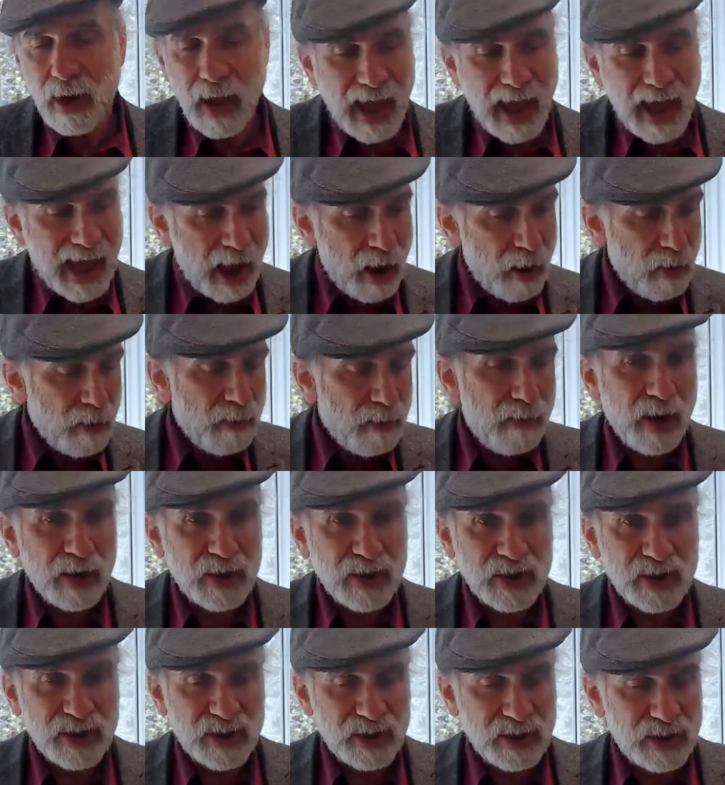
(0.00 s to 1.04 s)
know, how
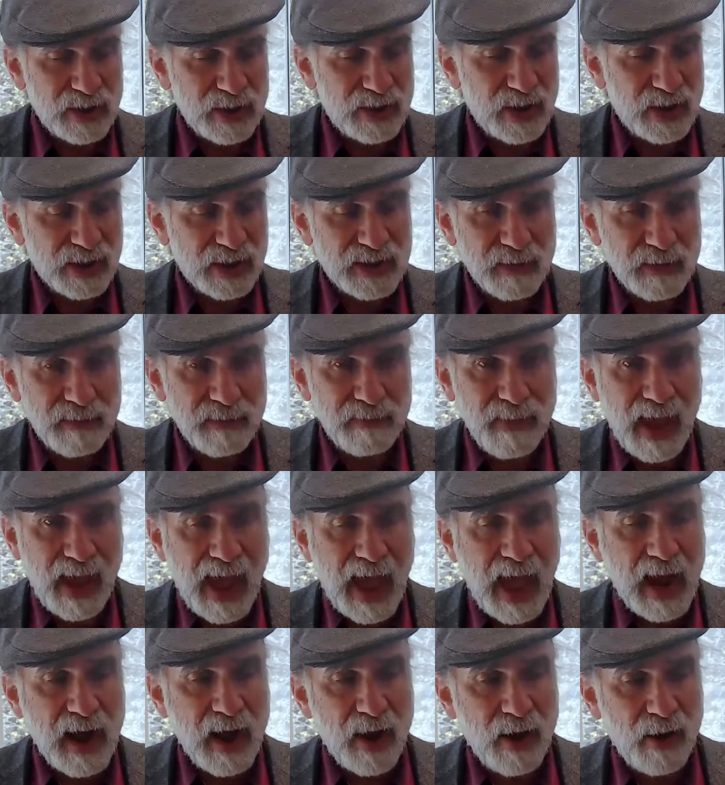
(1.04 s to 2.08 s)
much does it
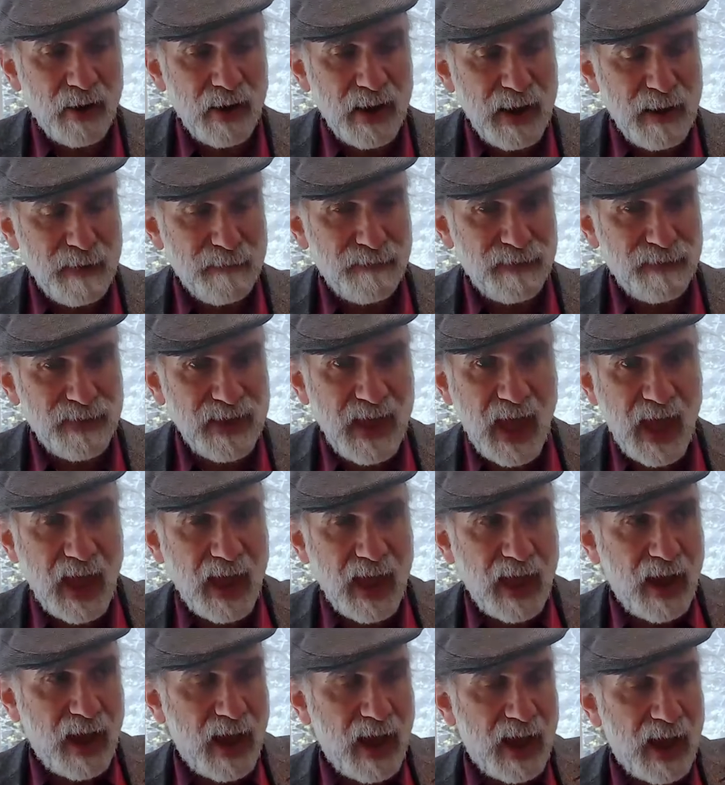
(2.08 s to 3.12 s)
matter if the
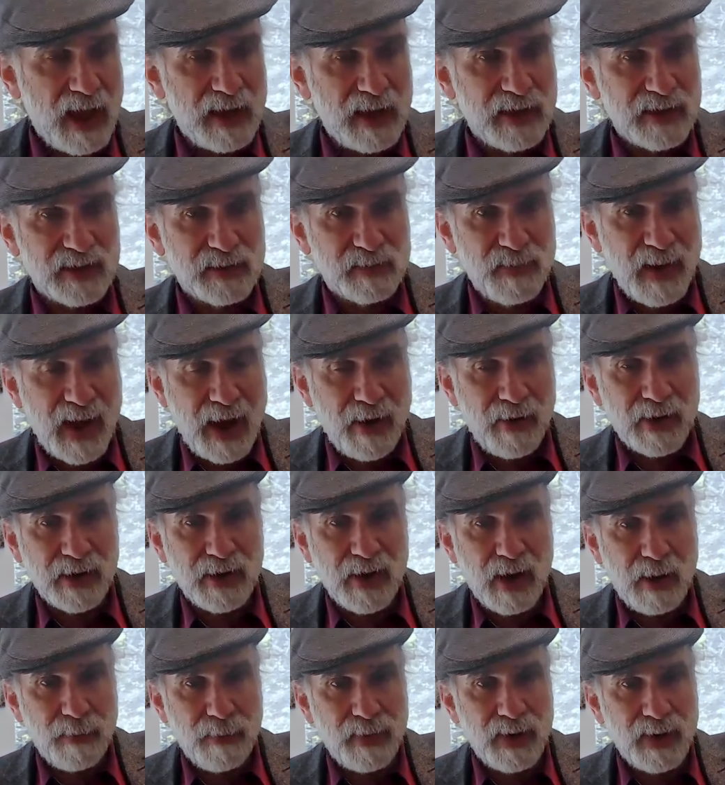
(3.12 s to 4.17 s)
AI's
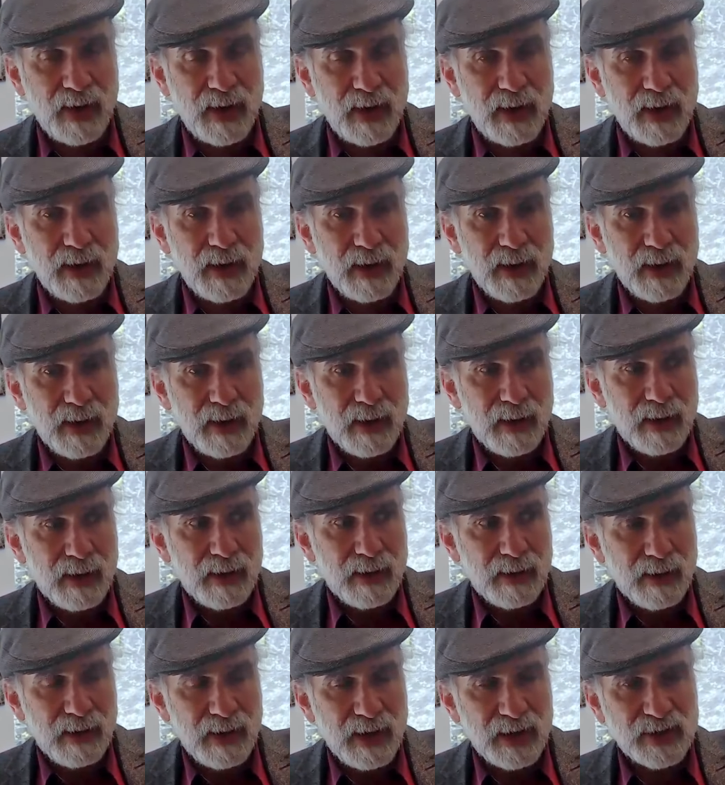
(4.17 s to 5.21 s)
parent company
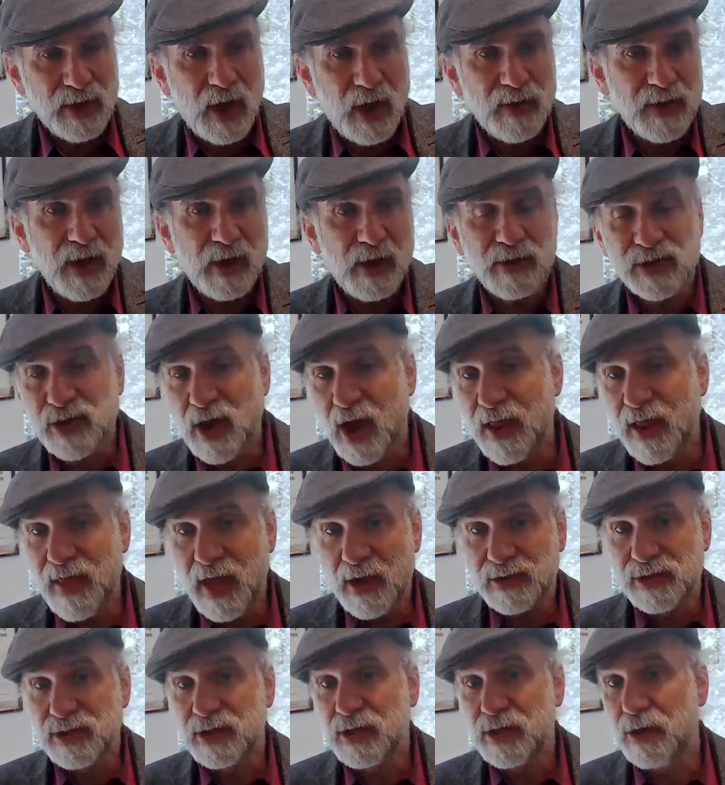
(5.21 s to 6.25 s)
is on the other side of
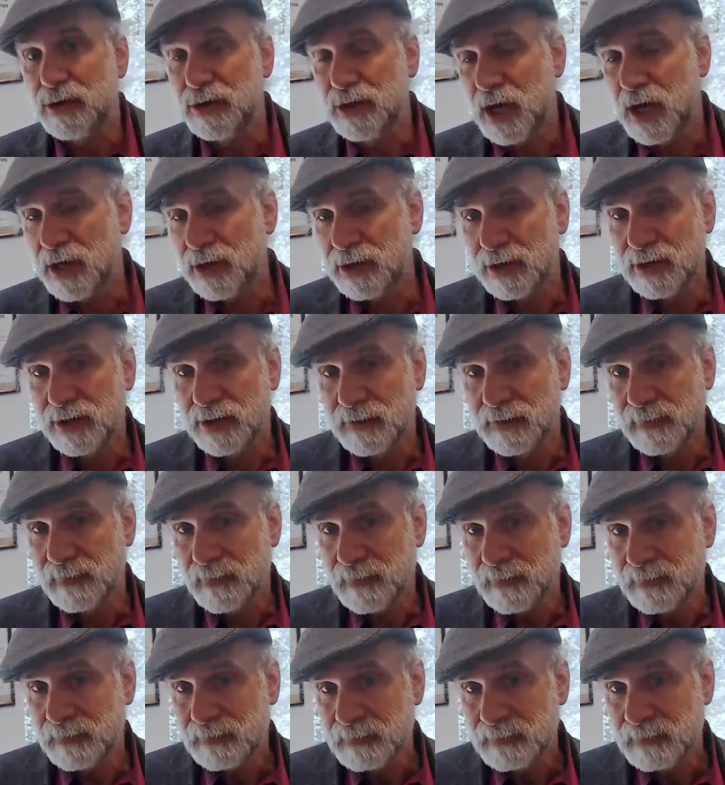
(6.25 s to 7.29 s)
those negotiations?
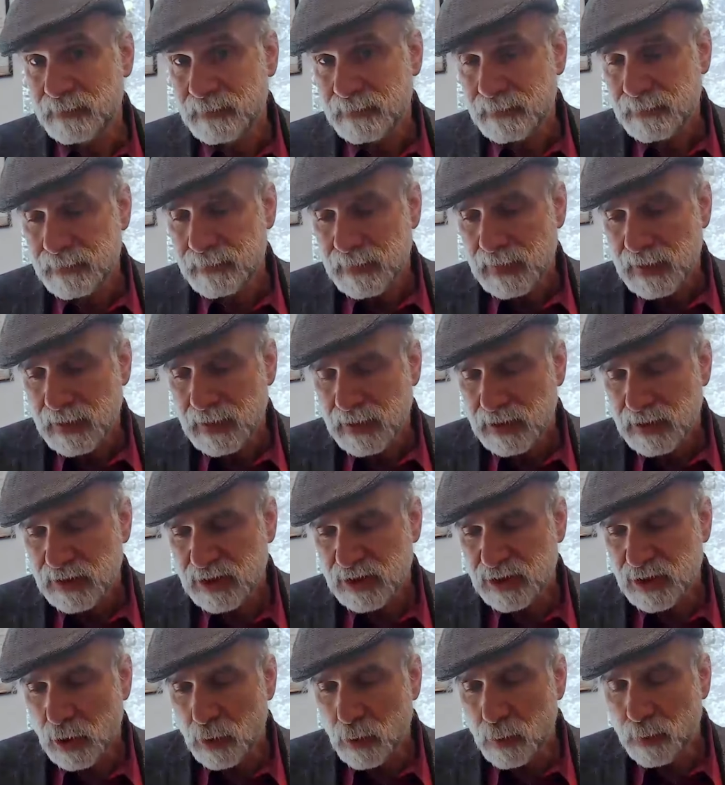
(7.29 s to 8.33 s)

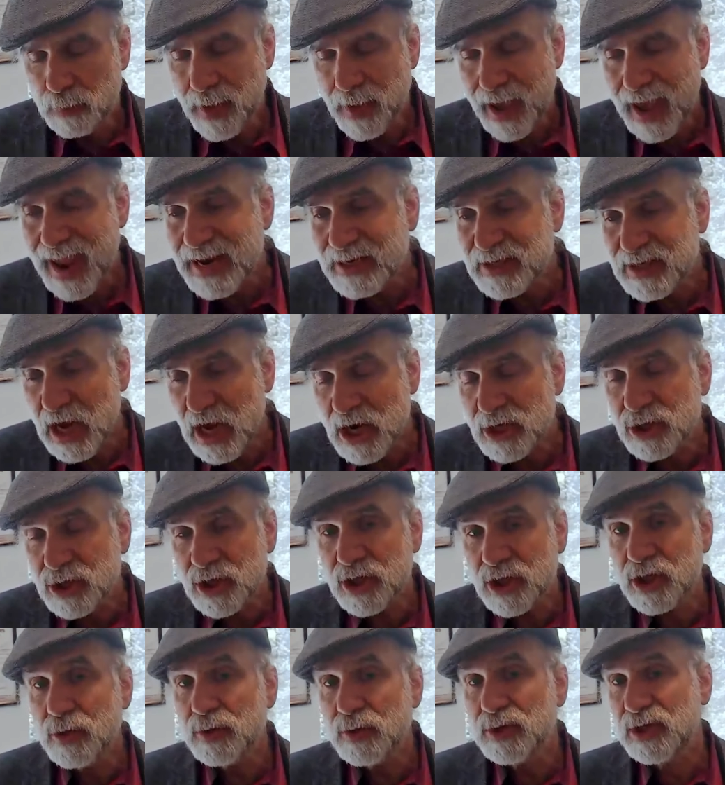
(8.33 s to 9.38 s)
So pay attention
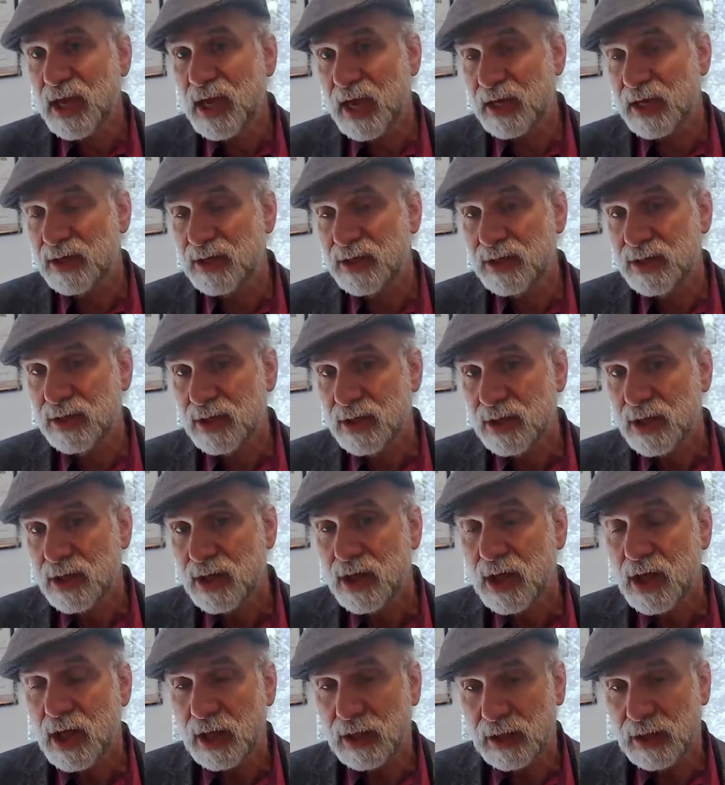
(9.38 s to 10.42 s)
to the use case
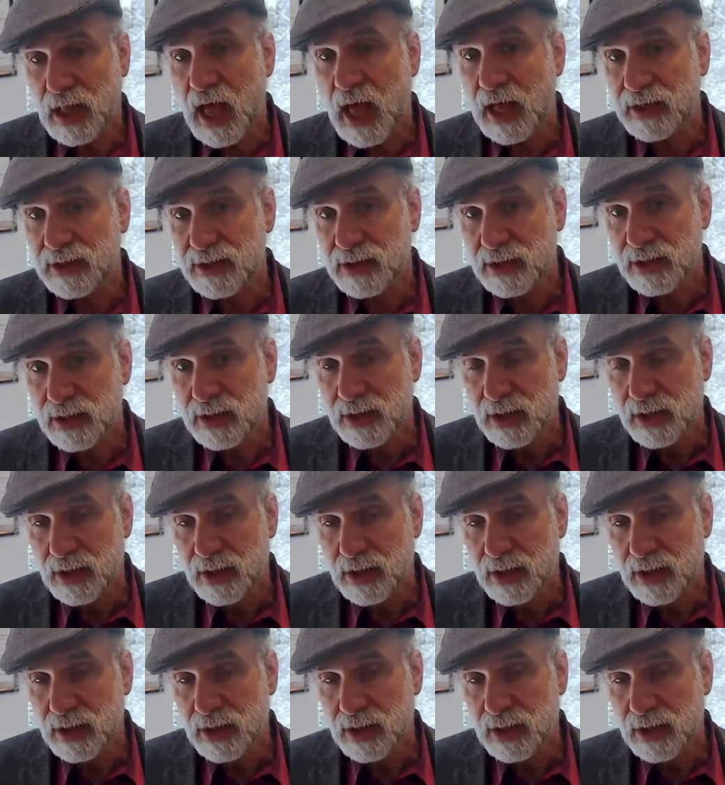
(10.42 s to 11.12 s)
a lot.